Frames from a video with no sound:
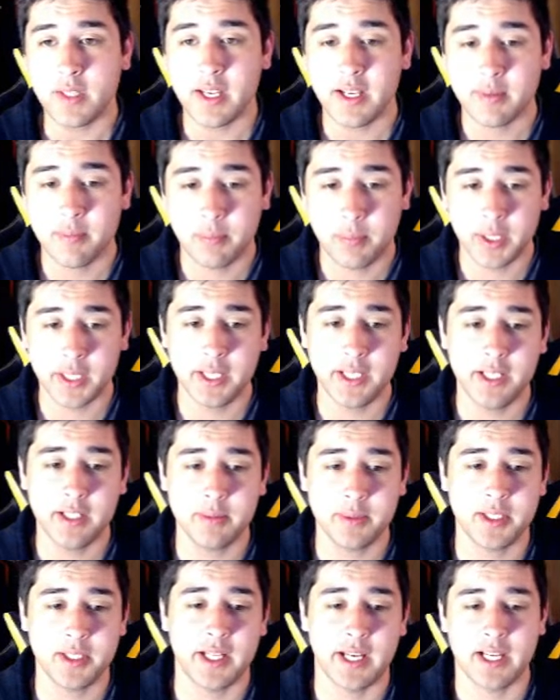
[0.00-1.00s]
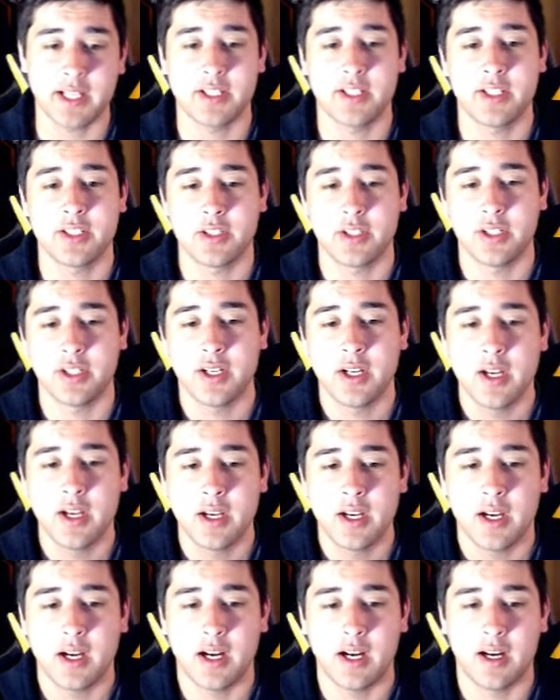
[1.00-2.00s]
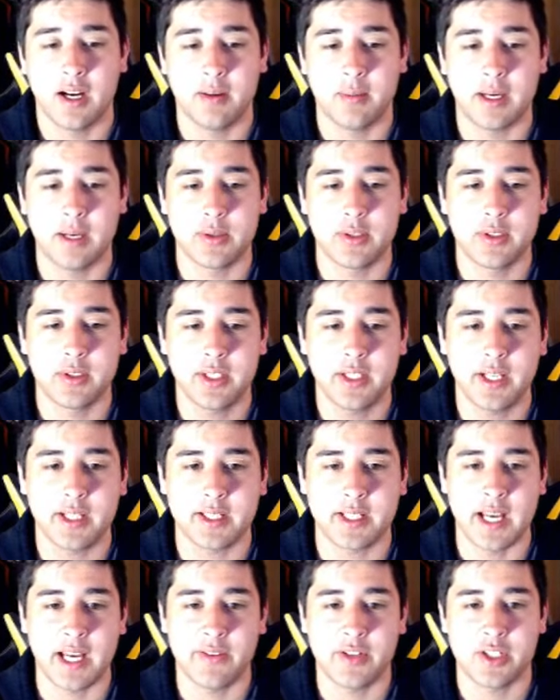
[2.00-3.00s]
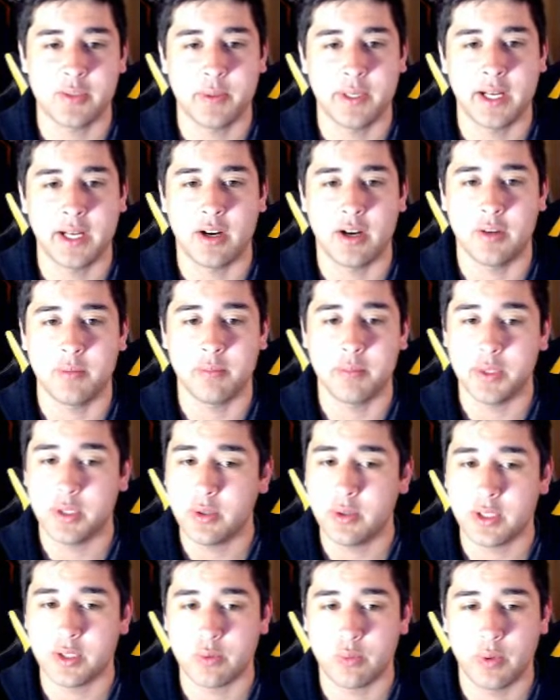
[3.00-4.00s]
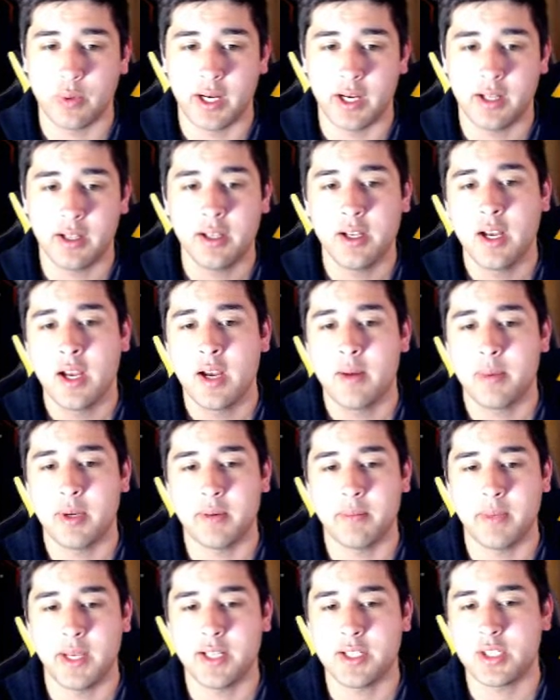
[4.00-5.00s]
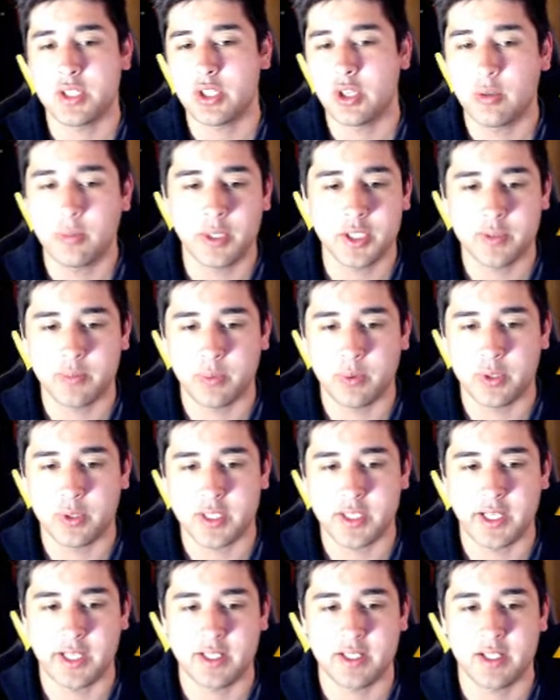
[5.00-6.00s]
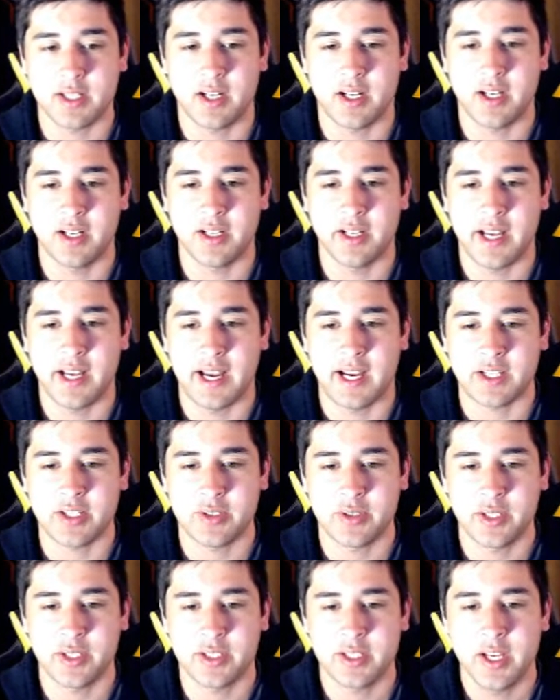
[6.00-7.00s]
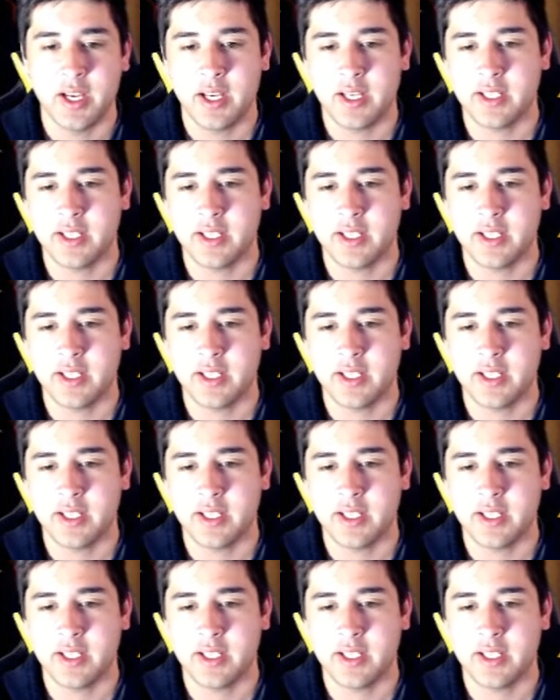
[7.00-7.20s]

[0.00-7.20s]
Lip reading: Buginium Z X Scissor, I was looking at Savage Spin Out on Mew as well, but it made so much more sense on Haxorus.